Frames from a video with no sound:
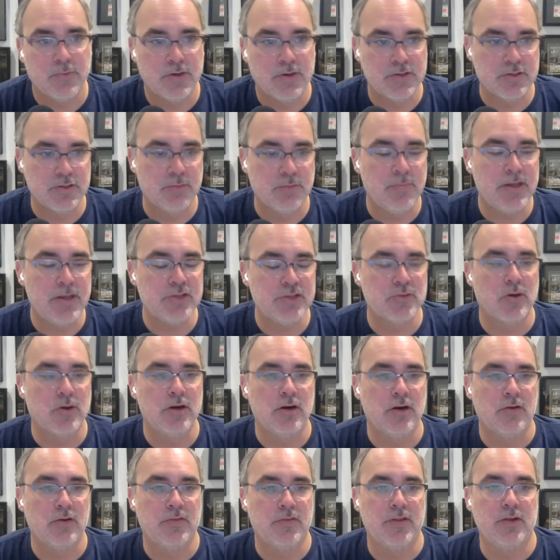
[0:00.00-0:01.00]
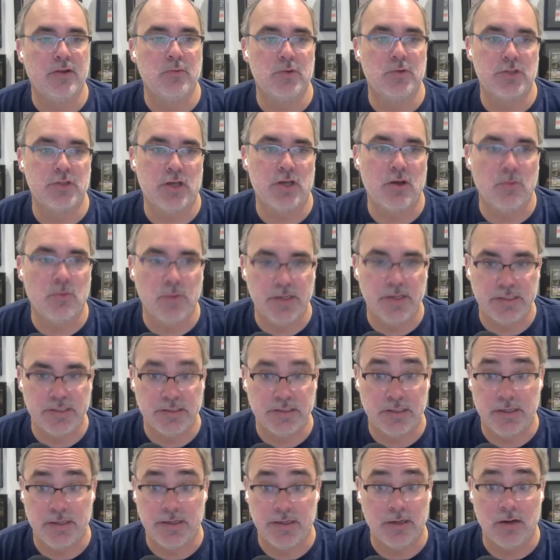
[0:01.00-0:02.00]
Whereas on Metroid, our thing was
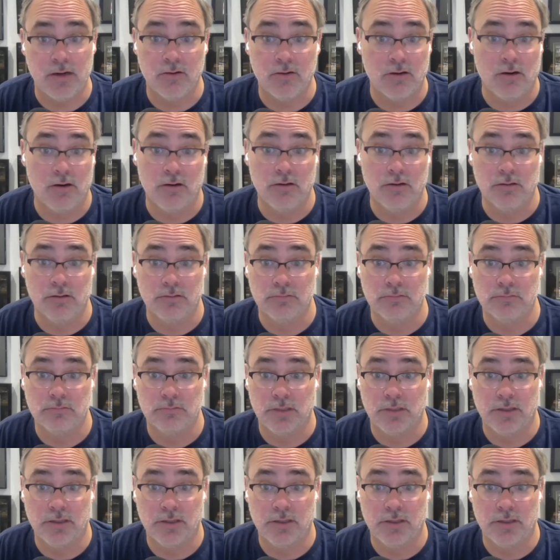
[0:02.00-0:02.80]
always like our art.